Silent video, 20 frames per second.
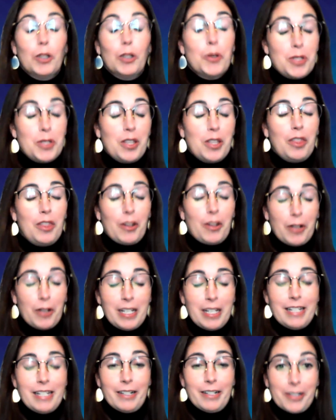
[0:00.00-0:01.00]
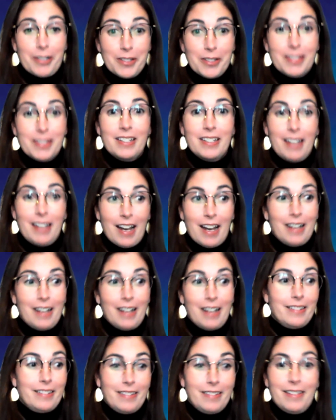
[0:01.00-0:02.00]
close to 30 years,
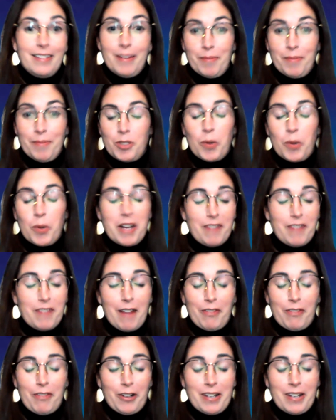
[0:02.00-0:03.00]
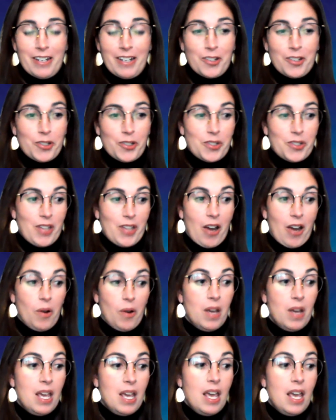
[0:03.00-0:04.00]
25, 30 years or so.